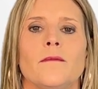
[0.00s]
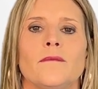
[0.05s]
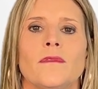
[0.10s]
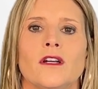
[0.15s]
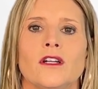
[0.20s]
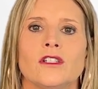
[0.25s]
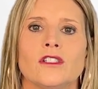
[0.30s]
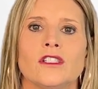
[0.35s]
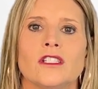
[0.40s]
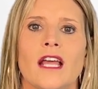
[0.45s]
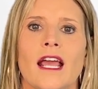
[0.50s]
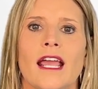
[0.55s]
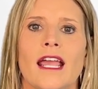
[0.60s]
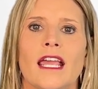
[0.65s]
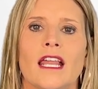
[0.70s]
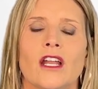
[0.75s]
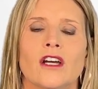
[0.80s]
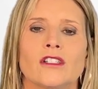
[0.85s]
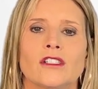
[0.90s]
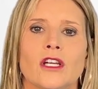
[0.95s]
Thursday
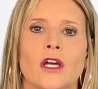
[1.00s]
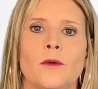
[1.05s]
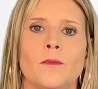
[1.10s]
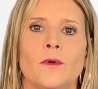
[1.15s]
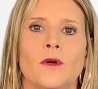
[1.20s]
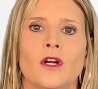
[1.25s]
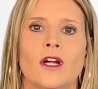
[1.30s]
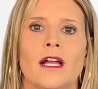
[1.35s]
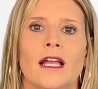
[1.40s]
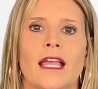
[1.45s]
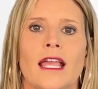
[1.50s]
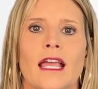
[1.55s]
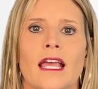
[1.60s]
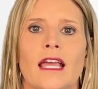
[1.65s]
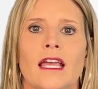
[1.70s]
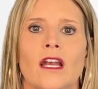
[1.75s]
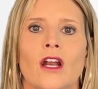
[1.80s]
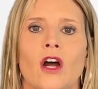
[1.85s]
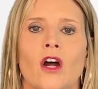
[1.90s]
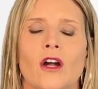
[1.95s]
in October.
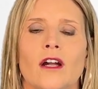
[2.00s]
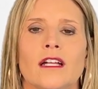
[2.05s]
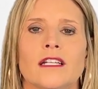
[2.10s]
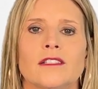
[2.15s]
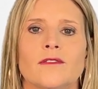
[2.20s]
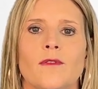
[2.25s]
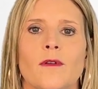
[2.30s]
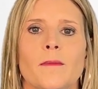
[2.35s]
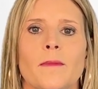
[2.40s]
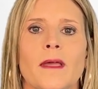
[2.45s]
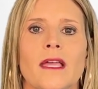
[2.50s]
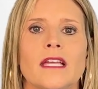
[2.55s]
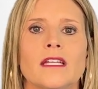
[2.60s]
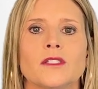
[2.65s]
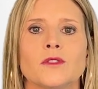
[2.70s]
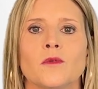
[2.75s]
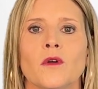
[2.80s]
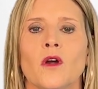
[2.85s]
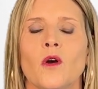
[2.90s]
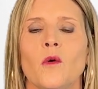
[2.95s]
Again,
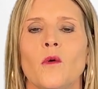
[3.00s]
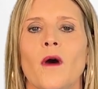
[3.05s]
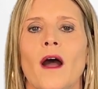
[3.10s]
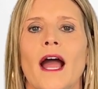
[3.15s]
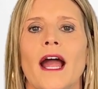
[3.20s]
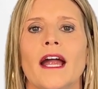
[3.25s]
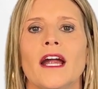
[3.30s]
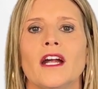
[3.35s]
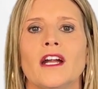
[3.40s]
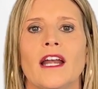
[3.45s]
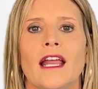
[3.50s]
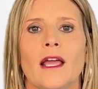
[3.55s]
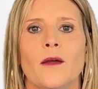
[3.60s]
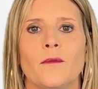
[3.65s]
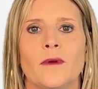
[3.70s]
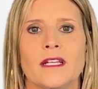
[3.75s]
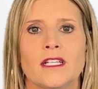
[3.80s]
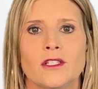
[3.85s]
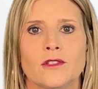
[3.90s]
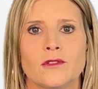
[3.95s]
RSVPs required,
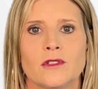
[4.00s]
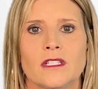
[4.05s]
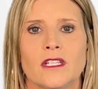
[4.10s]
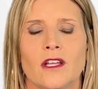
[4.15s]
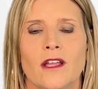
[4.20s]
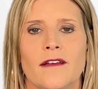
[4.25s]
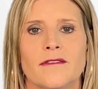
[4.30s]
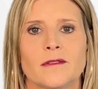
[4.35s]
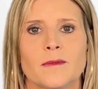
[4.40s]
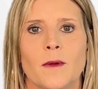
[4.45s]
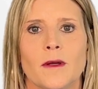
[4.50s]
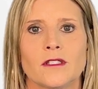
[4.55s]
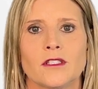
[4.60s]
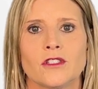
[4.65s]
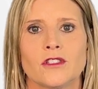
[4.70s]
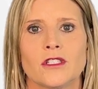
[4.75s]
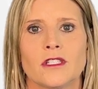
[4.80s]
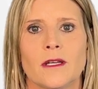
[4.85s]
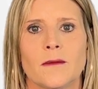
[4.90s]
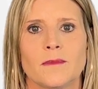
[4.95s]
and we do still have
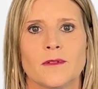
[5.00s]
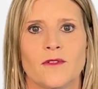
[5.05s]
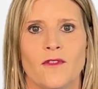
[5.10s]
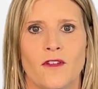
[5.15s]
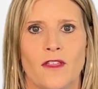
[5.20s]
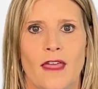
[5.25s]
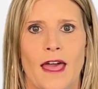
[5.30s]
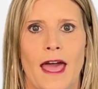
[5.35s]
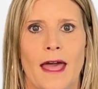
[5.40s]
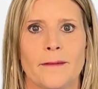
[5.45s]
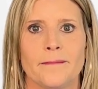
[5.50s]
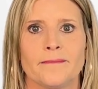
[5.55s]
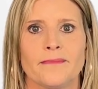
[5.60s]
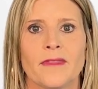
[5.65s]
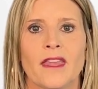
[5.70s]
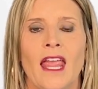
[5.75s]
sponsorships for that.